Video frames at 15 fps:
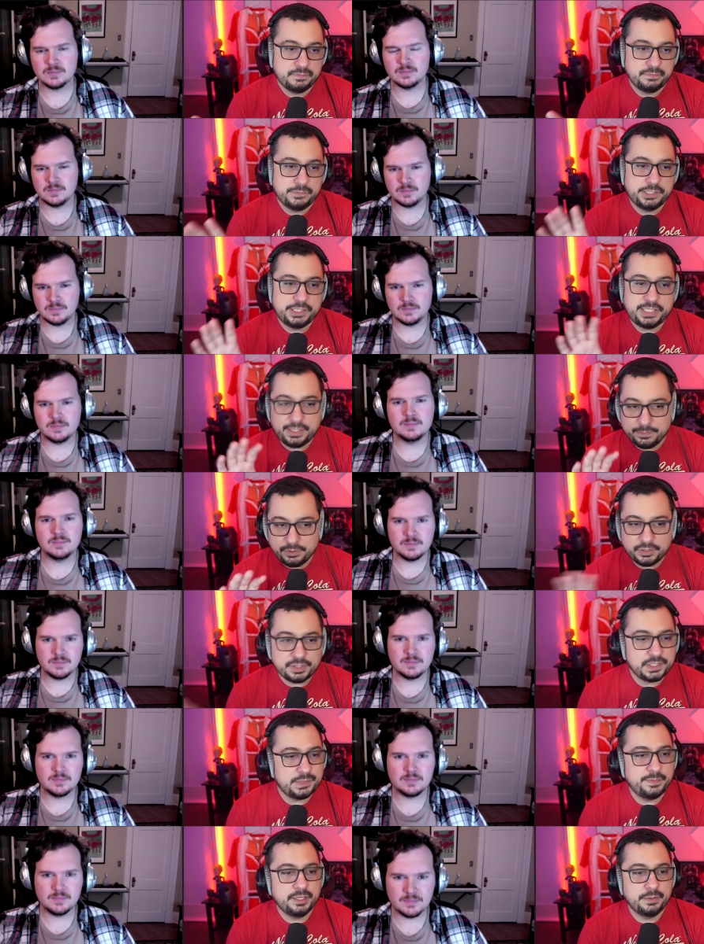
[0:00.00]
Speaker 1: similar
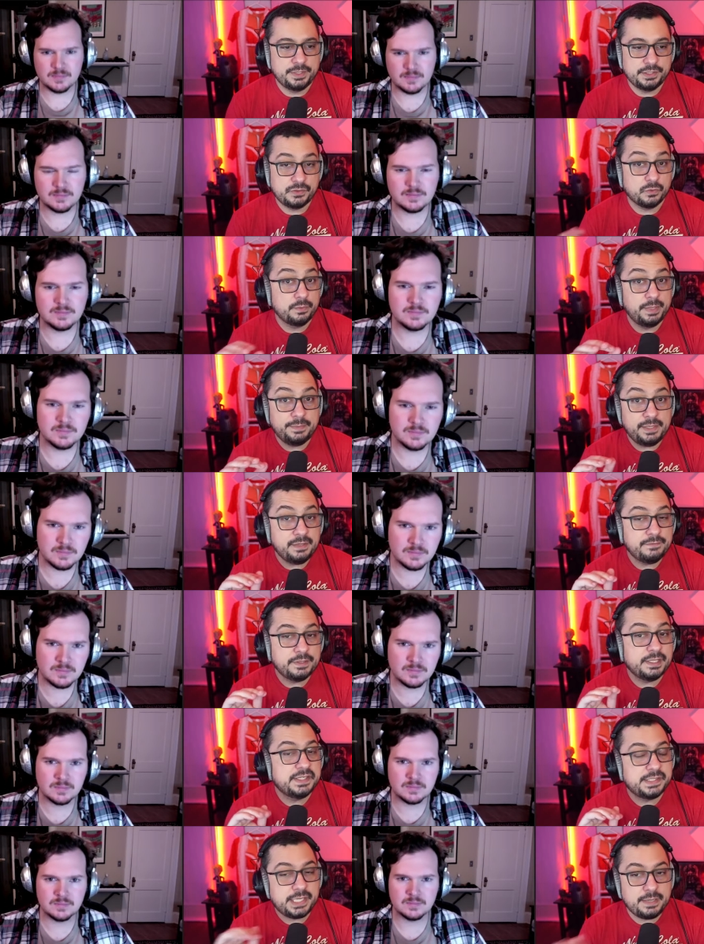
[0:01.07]
experiments, or maybe
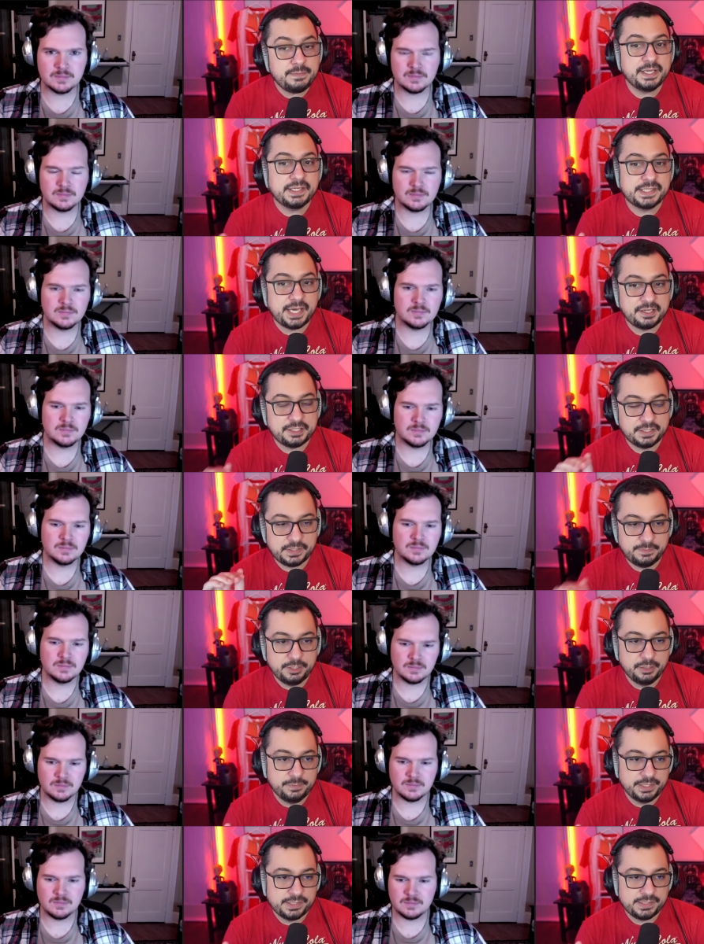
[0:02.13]
even the same exact
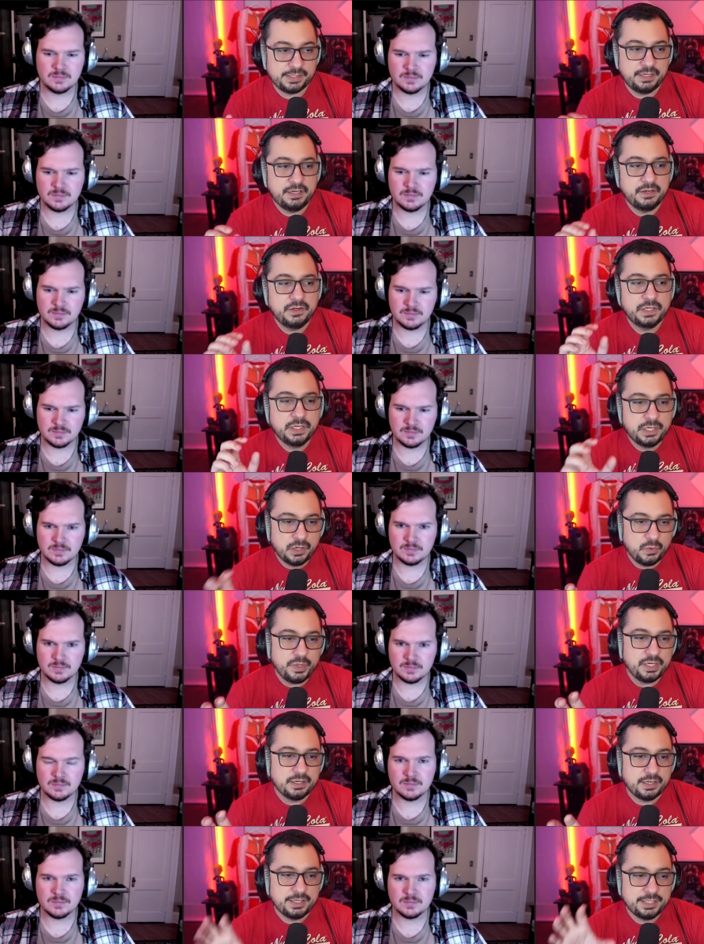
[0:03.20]
experiments
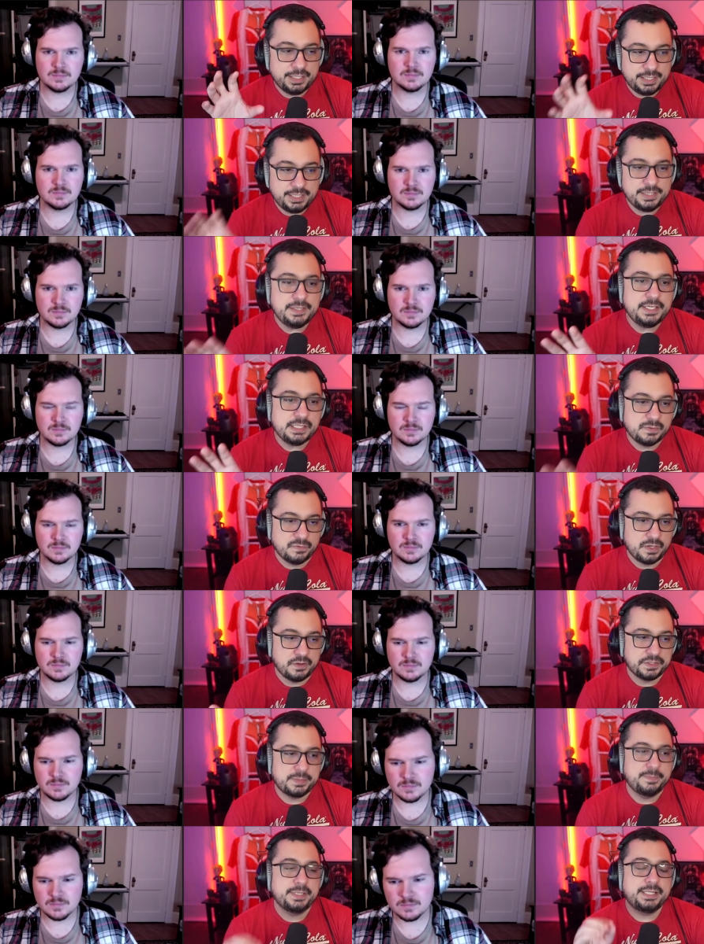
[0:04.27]
going on in these
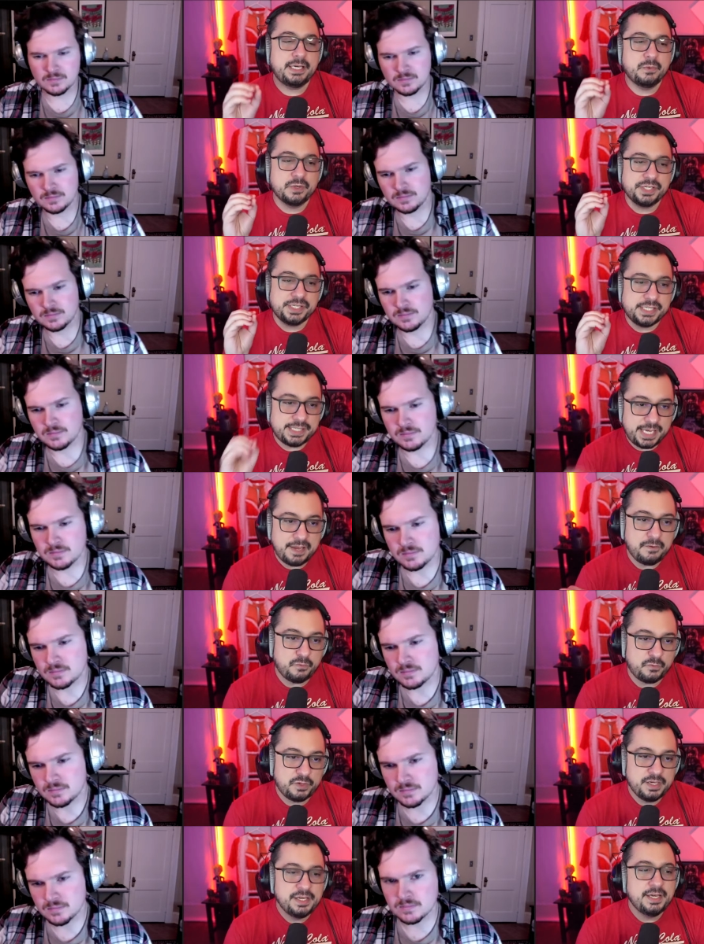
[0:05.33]
vaults, but they were
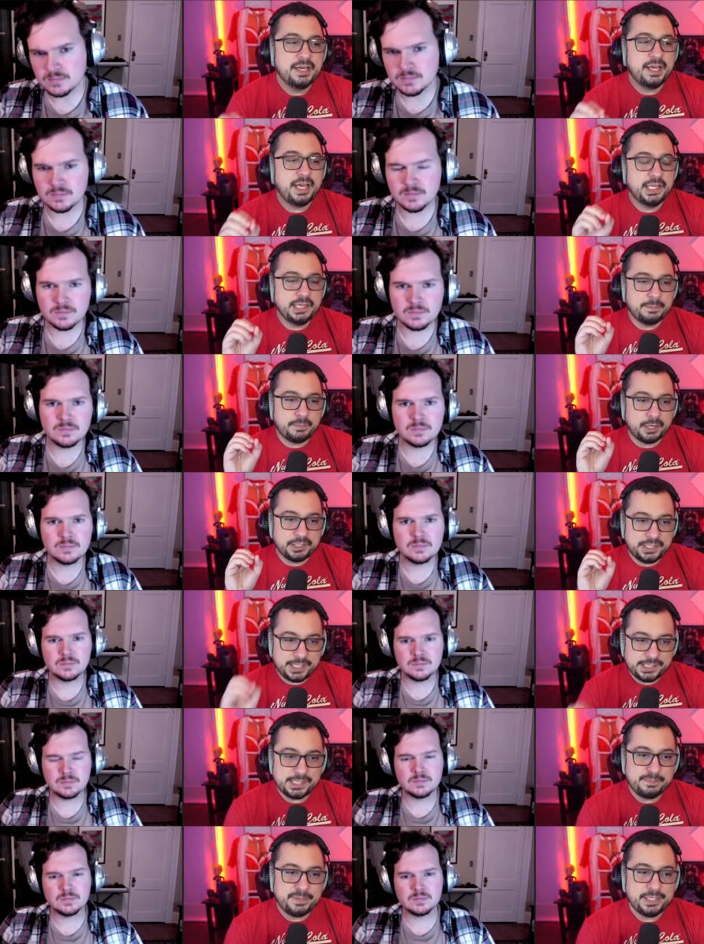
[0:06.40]
safe and the
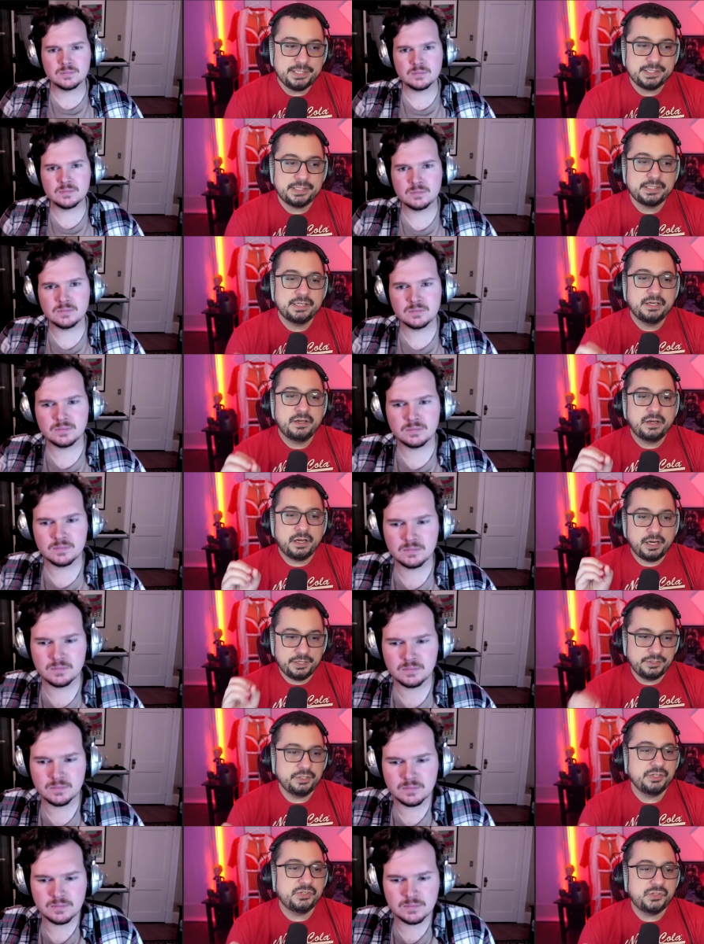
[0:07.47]
participants
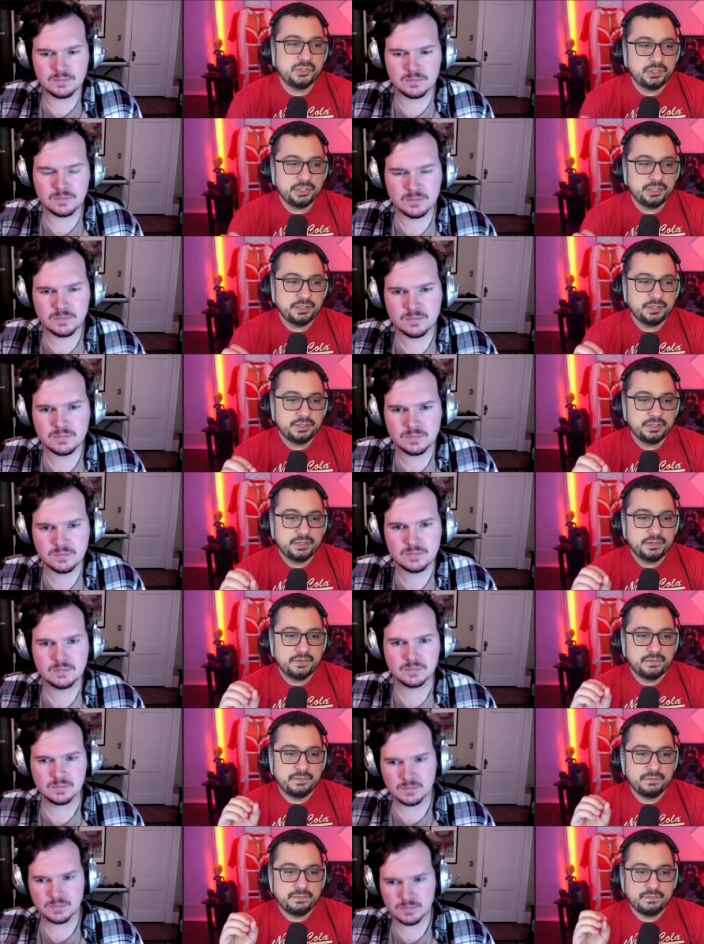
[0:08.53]
understood
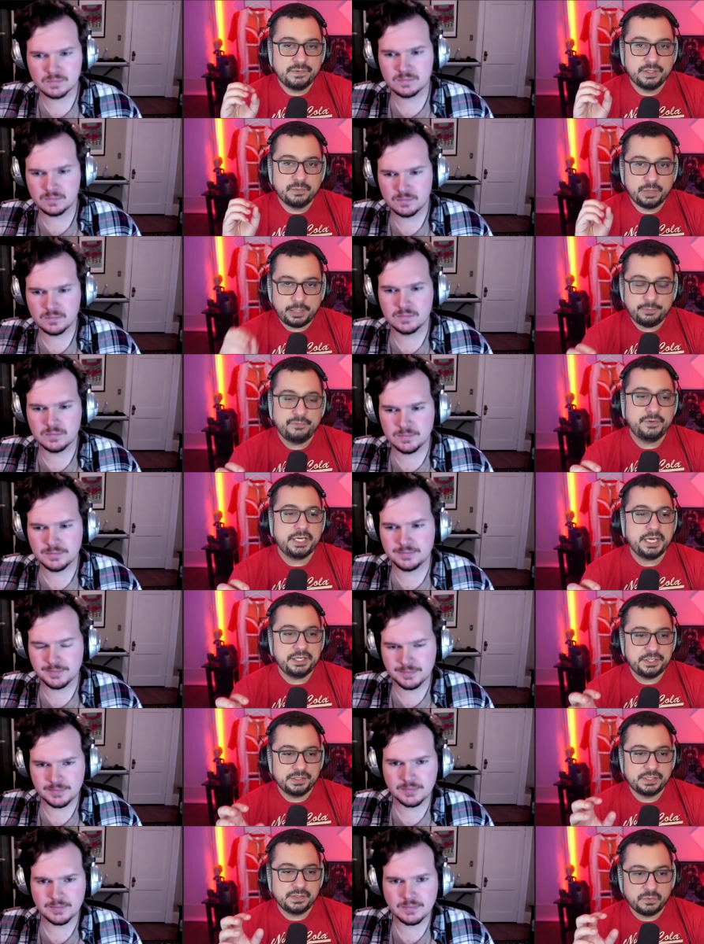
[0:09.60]
the
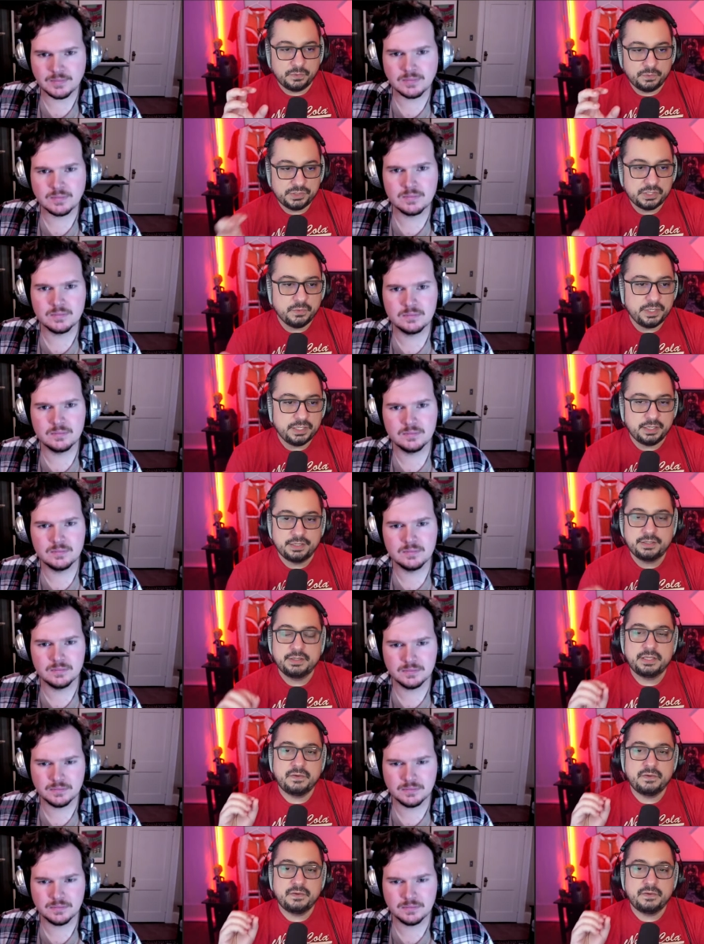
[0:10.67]
ramifications of what was going on. They